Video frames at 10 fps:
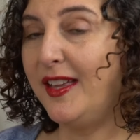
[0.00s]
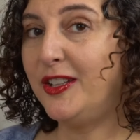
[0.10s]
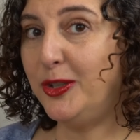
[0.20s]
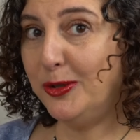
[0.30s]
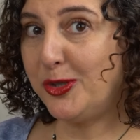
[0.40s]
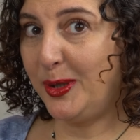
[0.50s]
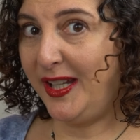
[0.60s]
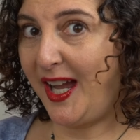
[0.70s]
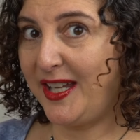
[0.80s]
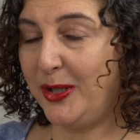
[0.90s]

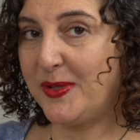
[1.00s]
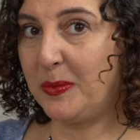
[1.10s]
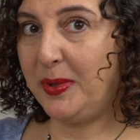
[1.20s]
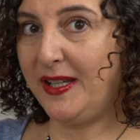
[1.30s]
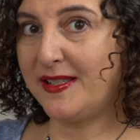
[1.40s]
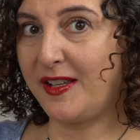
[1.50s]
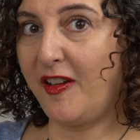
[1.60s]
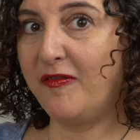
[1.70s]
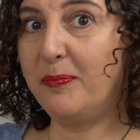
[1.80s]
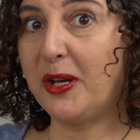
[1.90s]
Usually I use a piece
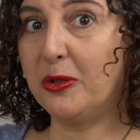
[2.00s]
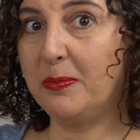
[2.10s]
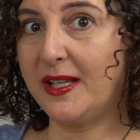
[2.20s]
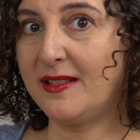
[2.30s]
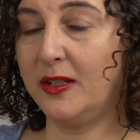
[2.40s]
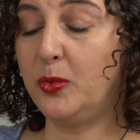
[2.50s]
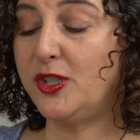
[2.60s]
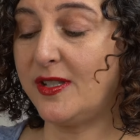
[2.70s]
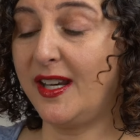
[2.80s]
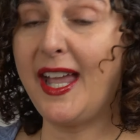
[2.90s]
of butter muslin, which
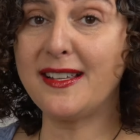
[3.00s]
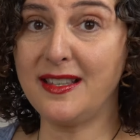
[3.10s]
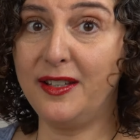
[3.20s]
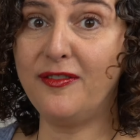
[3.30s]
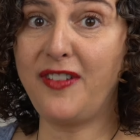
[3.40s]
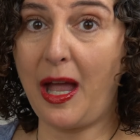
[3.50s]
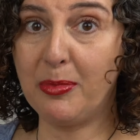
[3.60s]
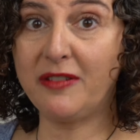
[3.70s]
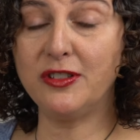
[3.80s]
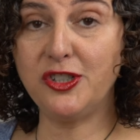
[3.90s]
is an excellent
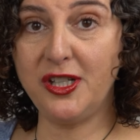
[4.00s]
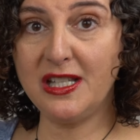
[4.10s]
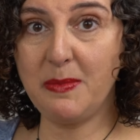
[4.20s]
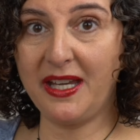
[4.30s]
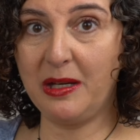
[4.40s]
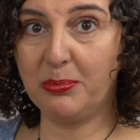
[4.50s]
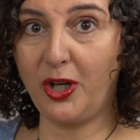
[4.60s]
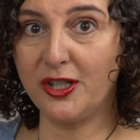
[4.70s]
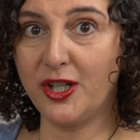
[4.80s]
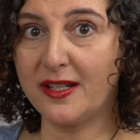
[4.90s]
fabric for cheese making
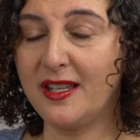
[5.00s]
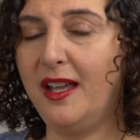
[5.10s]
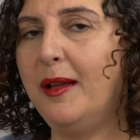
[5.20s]
projects.